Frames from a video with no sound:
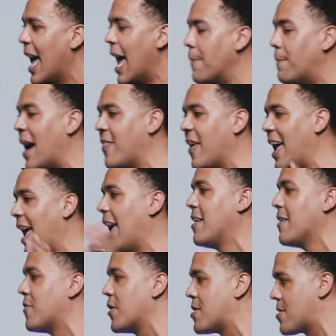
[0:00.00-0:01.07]
And by the
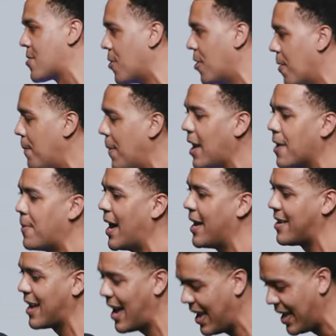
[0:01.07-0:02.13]
end of the storm, me and
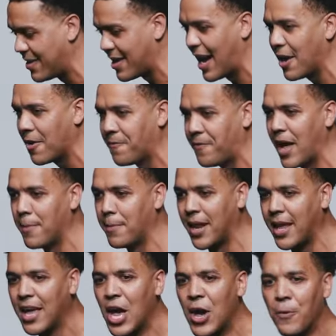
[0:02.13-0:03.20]
my entire
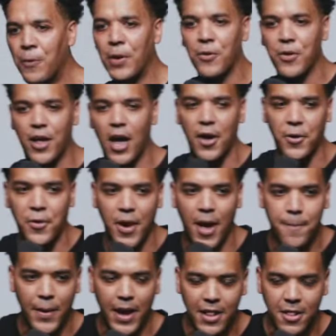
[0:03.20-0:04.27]
family, we were cuddled
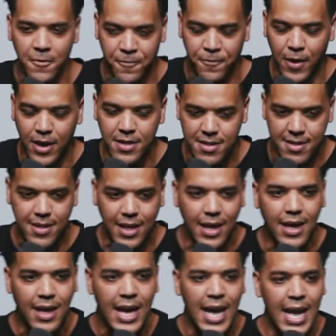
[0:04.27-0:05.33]
up in the front
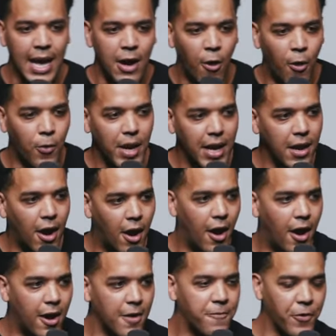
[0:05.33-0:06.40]
seat, holding
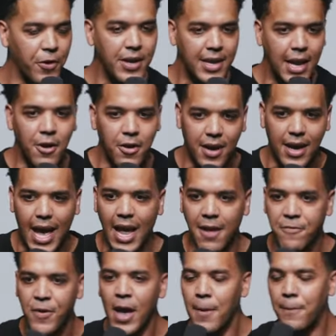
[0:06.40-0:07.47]
on for dear
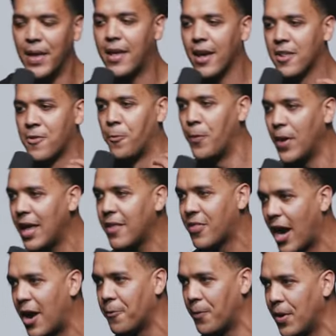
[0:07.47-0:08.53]
life because we
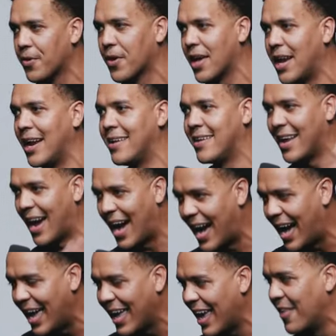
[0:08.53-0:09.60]
thought we were gonna
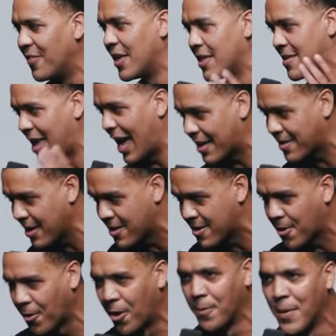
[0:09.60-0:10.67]
die in this Texas
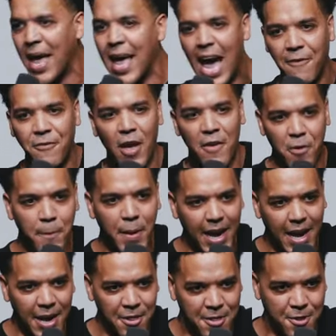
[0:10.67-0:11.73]
storm. Have you ever
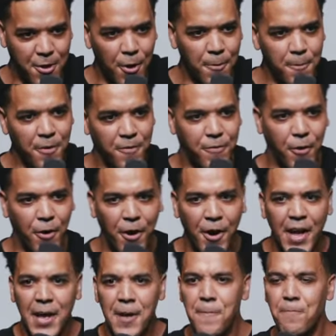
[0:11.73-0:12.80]
been in a storm before?